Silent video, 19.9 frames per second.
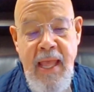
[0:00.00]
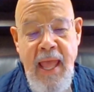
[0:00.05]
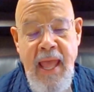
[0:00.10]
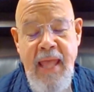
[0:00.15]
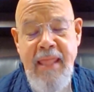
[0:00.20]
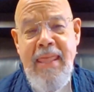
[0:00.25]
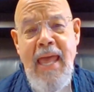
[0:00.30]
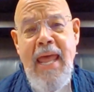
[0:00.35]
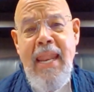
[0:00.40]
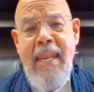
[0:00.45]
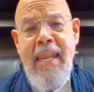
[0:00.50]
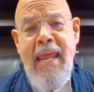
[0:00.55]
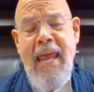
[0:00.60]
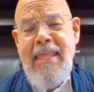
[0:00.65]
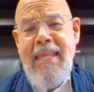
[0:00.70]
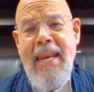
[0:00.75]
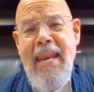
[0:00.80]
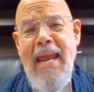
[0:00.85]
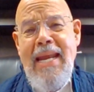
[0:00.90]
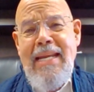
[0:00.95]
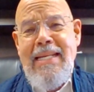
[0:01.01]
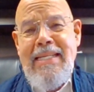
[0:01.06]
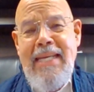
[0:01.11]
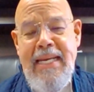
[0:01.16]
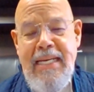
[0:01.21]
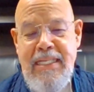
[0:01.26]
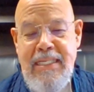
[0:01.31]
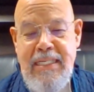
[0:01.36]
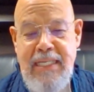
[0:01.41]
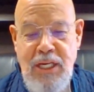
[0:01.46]
And then in the
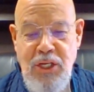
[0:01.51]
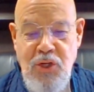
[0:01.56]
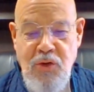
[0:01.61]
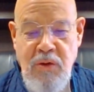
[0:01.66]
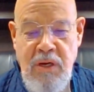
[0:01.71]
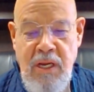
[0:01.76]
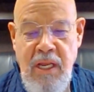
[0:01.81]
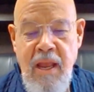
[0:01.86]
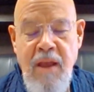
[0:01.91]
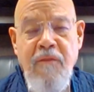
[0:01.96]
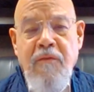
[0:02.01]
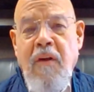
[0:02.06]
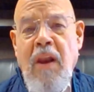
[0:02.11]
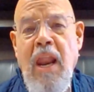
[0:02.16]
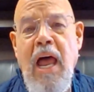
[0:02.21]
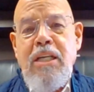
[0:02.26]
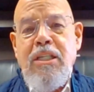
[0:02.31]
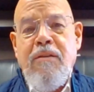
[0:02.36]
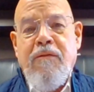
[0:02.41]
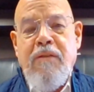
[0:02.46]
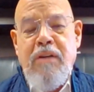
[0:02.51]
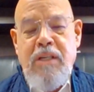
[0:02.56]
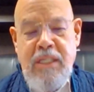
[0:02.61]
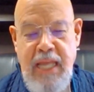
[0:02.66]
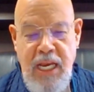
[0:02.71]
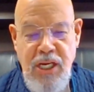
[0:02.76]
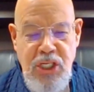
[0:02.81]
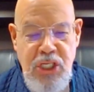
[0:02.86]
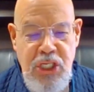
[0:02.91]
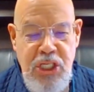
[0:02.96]
19th century, philosophers
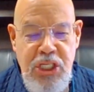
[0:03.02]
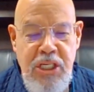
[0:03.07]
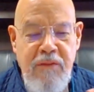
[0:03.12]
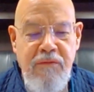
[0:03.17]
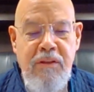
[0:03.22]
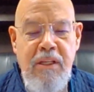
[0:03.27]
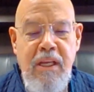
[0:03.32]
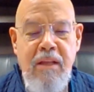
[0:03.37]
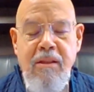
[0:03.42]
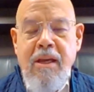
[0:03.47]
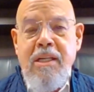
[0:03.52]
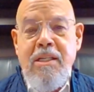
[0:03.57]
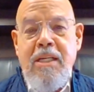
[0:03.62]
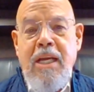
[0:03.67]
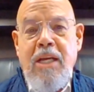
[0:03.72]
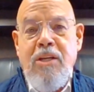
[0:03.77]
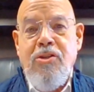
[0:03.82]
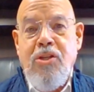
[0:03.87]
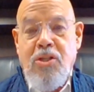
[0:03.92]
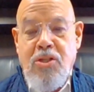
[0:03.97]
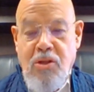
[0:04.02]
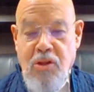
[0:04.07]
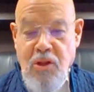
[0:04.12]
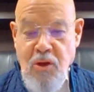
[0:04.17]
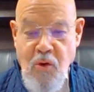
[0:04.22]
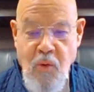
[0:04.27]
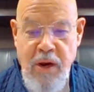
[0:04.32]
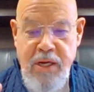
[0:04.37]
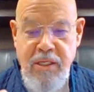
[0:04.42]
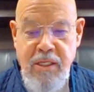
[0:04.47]
they shifted their attention to the
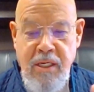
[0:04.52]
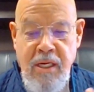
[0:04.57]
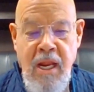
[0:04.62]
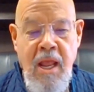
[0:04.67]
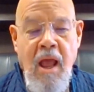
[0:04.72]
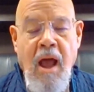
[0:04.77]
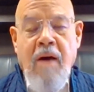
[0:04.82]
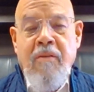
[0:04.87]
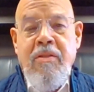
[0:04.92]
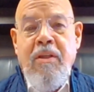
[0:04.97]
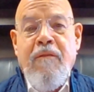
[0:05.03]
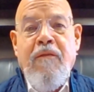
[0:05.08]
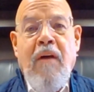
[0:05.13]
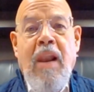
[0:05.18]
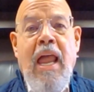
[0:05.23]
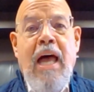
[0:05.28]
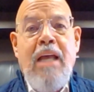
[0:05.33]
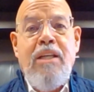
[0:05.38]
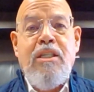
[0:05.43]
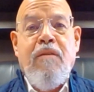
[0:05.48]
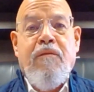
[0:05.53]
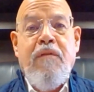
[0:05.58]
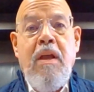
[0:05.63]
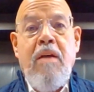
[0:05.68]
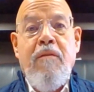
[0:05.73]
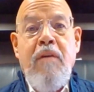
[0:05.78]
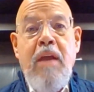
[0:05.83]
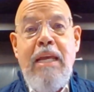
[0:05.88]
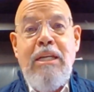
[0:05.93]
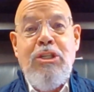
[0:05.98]
question of the philosophy
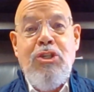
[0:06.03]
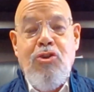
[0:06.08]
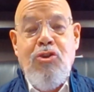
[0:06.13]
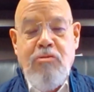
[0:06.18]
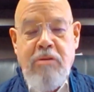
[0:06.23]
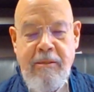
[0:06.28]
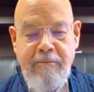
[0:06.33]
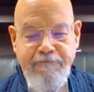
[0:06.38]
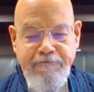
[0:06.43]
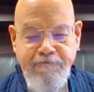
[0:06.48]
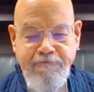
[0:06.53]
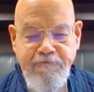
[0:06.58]
of history.